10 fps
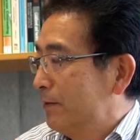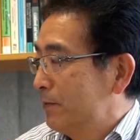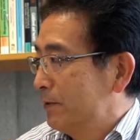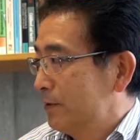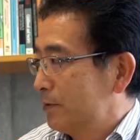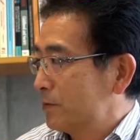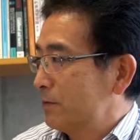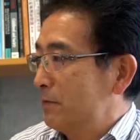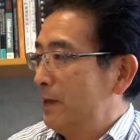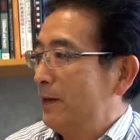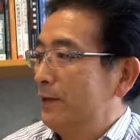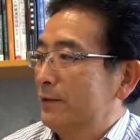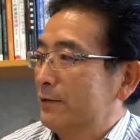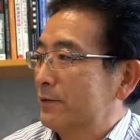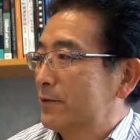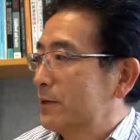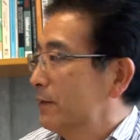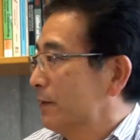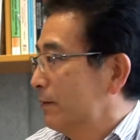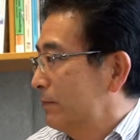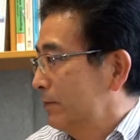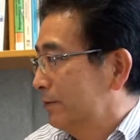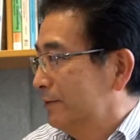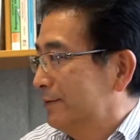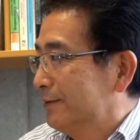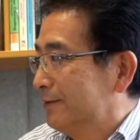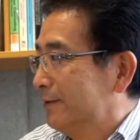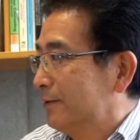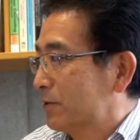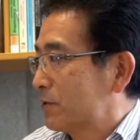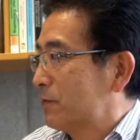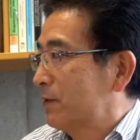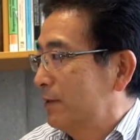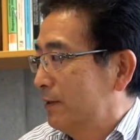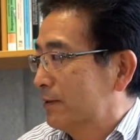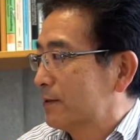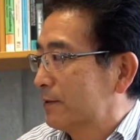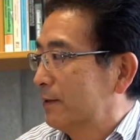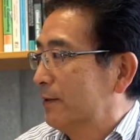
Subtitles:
because of my, you know, studying abroad experience.